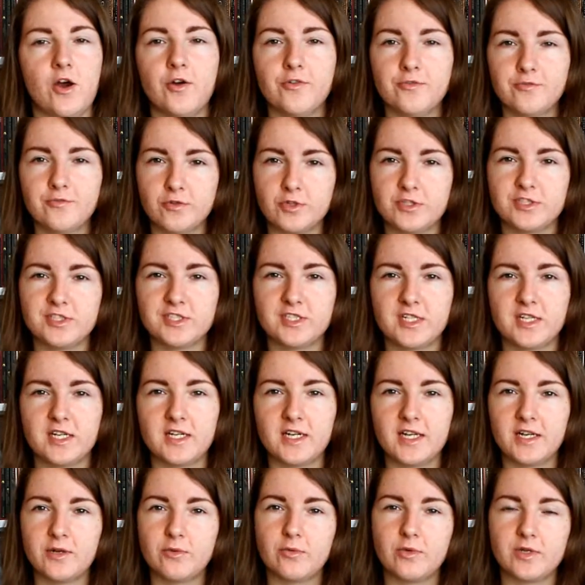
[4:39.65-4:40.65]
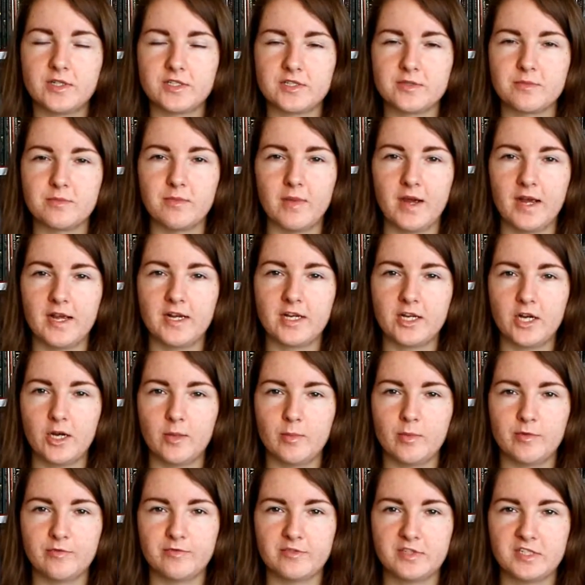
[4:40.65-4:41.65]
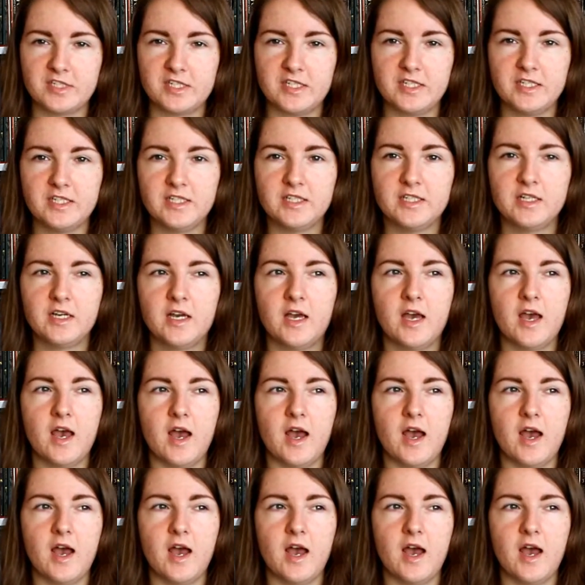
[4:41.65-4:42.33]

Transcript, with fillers: unfortunately it wasn't my cup of tea.